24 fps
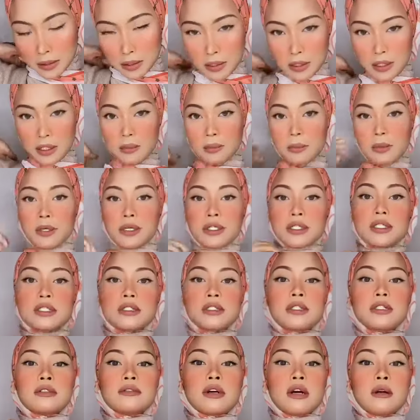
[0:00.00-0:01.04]
the
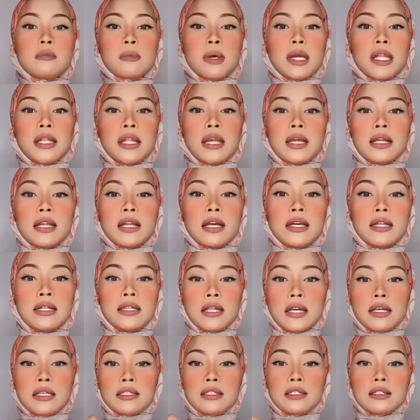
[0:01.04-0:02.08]
border around my neckline
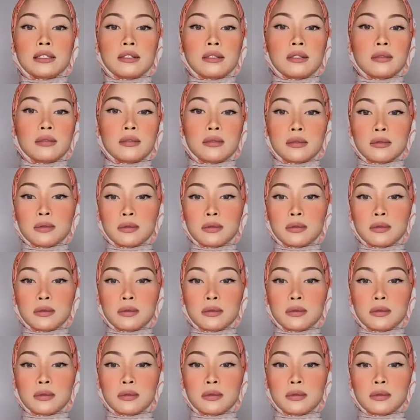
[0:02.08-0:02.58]
like so.